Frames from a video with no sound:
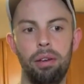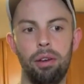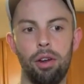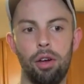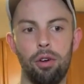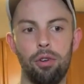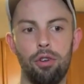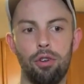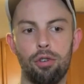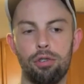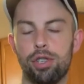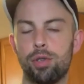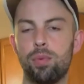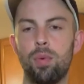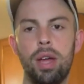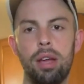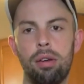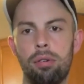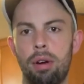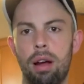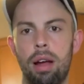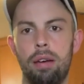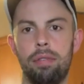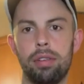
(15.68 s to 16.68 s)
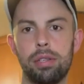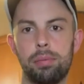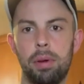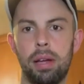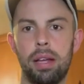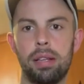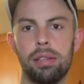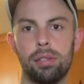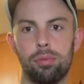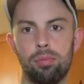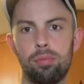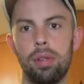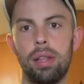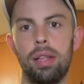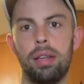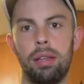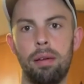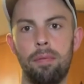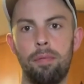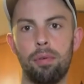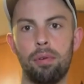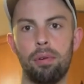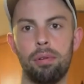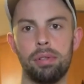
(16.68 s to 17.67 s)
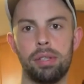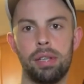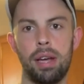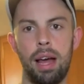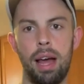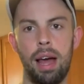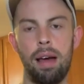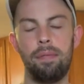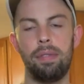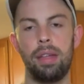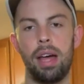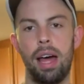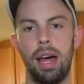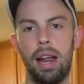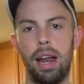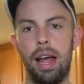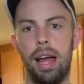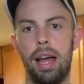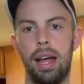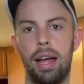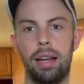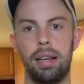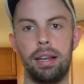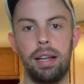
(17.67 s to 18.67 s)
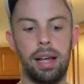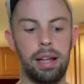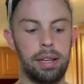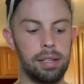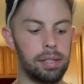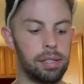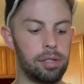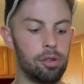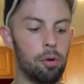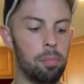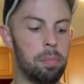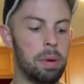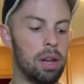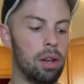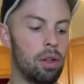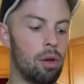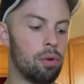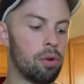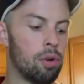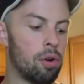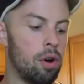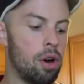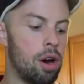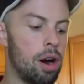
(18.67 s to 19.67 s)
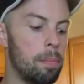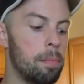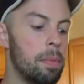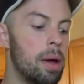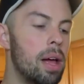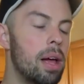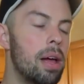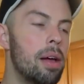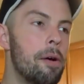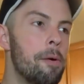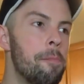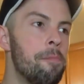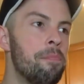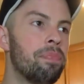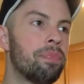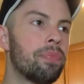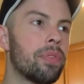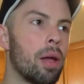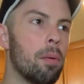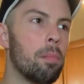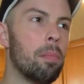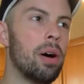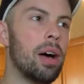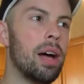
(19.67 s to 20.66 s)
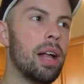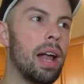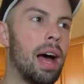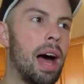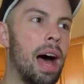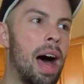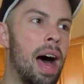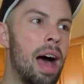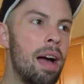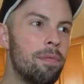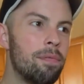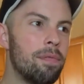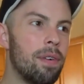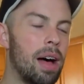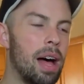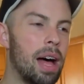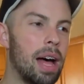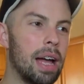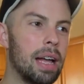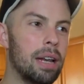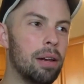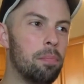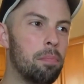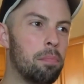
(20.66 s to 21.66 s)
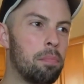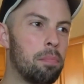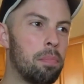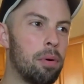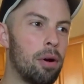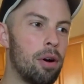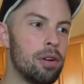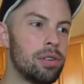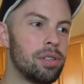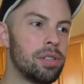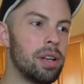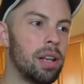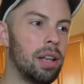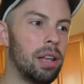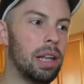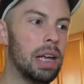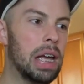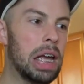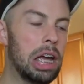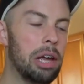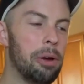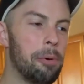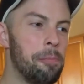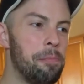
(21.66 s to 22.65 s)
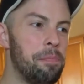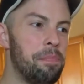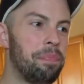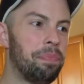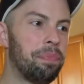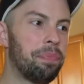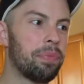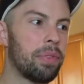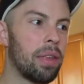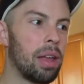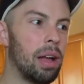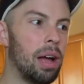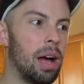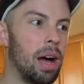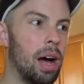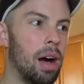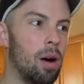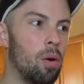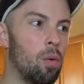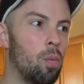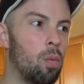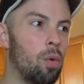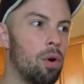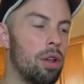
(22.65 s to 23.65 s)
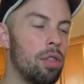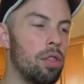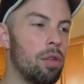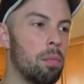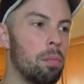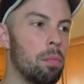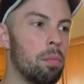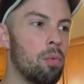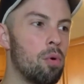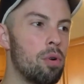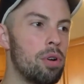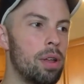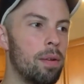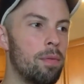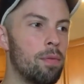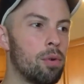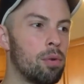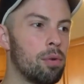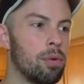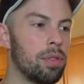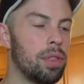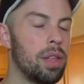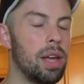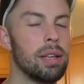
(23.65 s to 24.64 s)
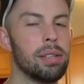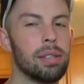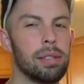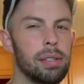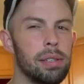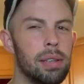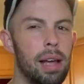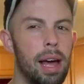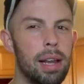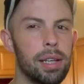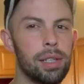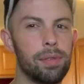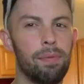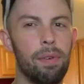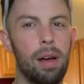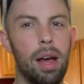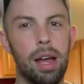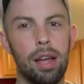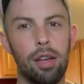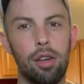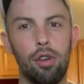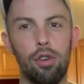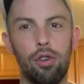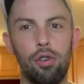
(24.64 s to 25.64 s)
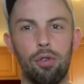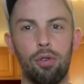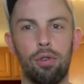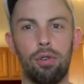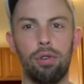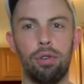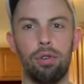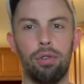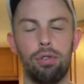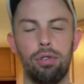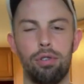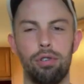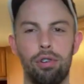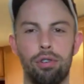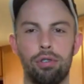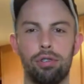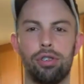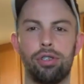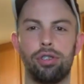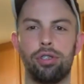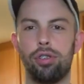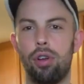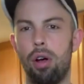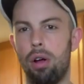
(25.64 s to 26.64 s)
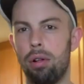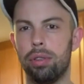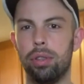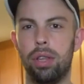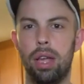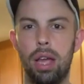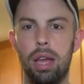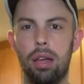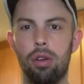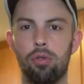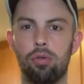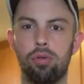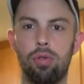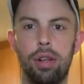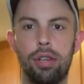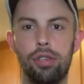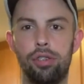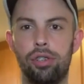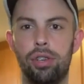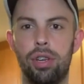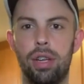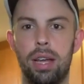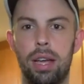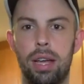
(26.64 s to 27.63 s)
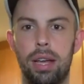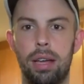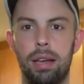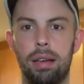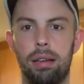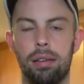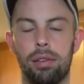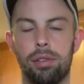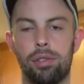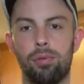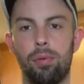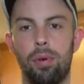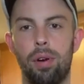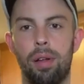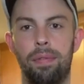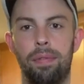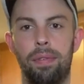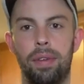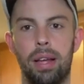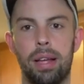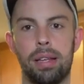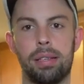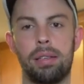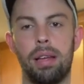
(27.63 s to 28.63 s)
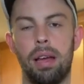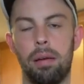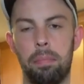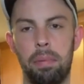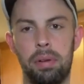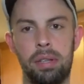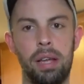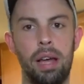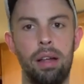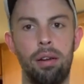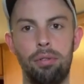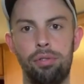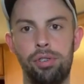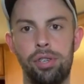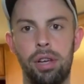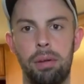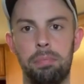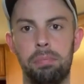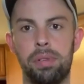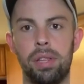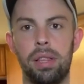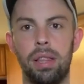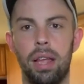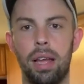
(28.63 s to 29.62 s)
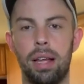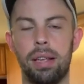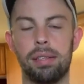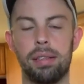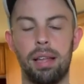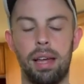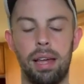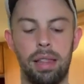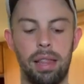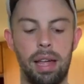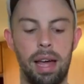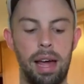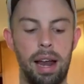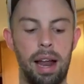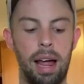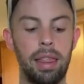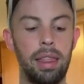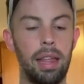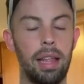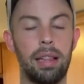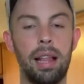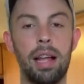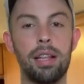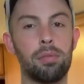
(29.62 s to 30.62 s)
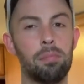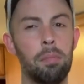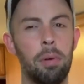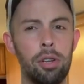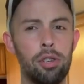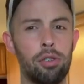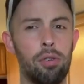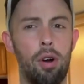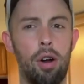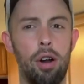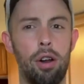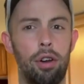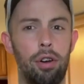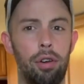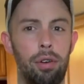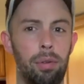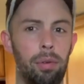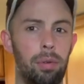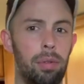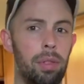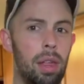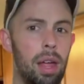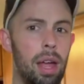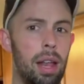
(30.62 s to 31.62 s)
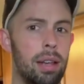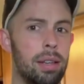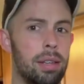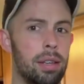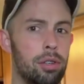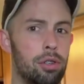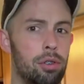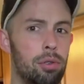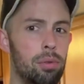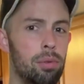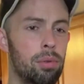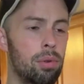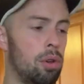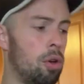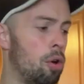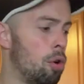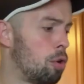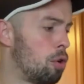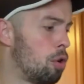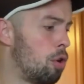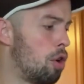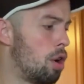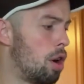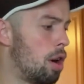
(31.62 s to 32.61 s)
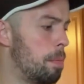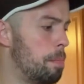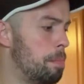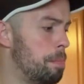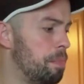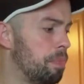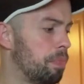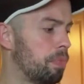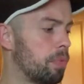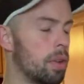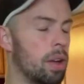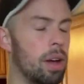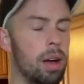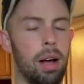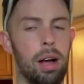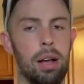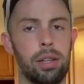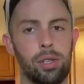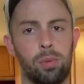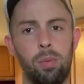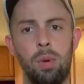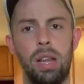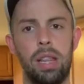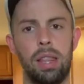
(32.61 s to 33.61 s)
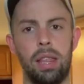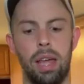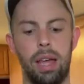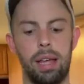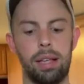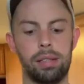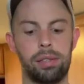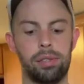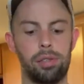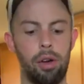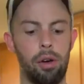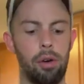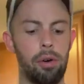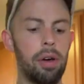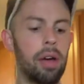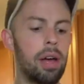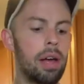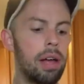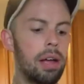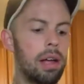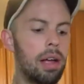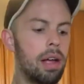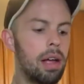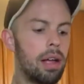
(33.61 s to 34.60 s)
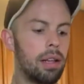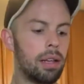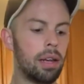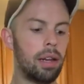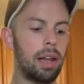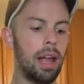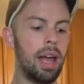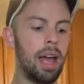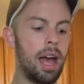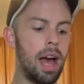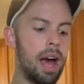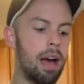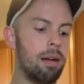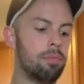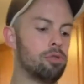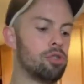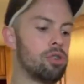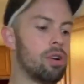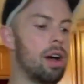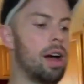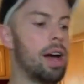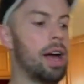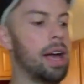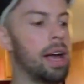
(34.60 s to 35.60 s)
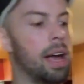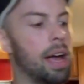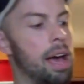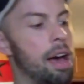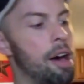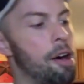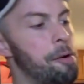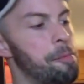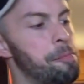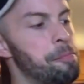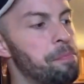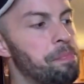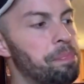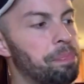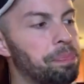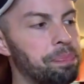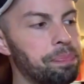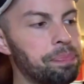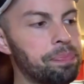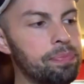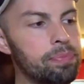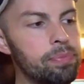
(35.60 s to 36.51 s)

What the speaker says: your sweet cravings, because it's really difficult to have that and still be low-carb. But I find personally one of the more difficult things is satisfying your salty, crunchy sort of fix, like potato chips and things like that. I think that's much harder to do than to do low carb sweet things. So today I'm trying out